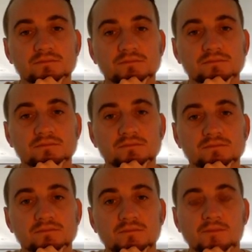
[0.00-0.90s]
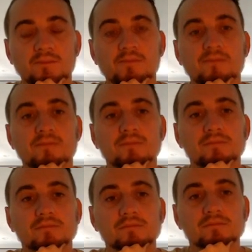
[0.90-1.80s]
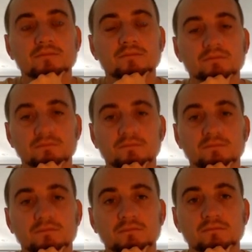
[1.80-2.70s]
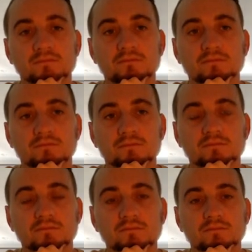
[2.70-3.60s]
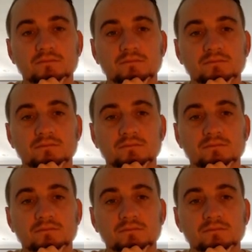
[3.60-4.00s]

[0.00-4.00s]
[no speech]